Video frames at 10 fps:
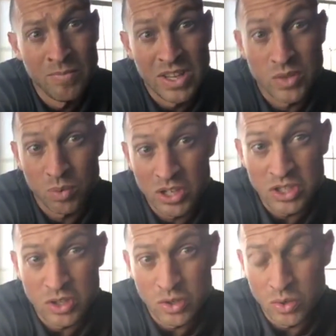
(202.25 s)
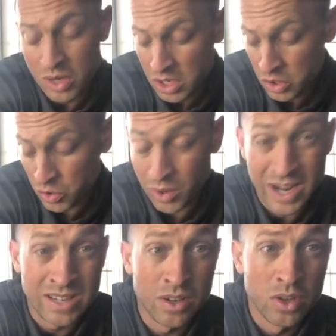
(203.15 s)
is when you
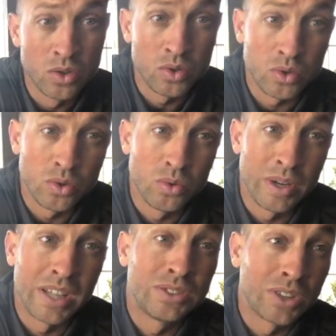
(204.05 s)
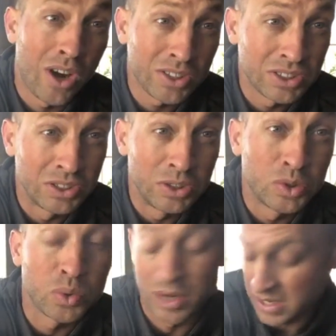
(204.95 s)
train to exhaustion, you
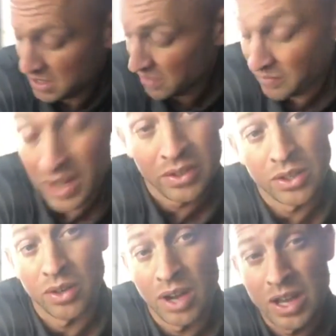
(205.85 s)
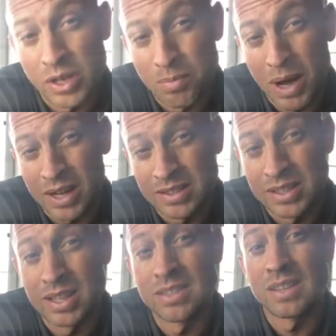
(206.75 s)
train to failure, and your body
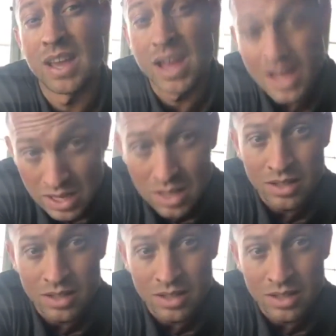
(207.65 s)
says, hey,